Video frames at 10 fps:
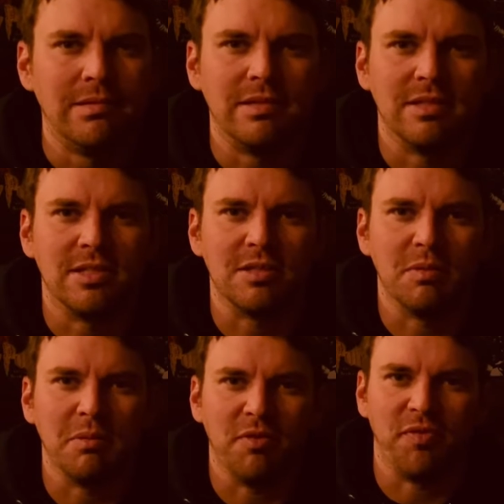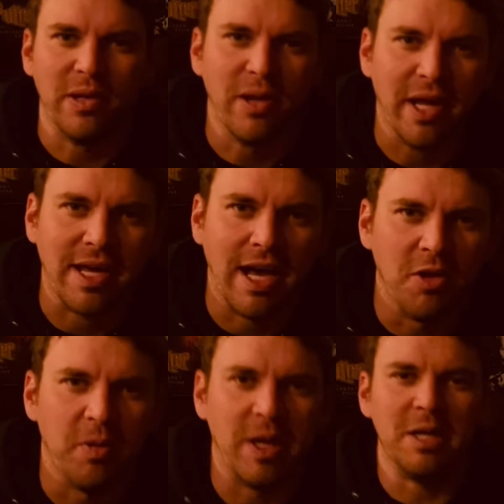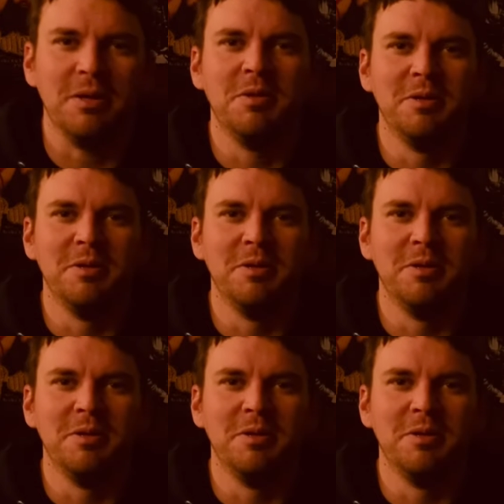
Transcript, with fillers: this doesn't make me feel like Halloween.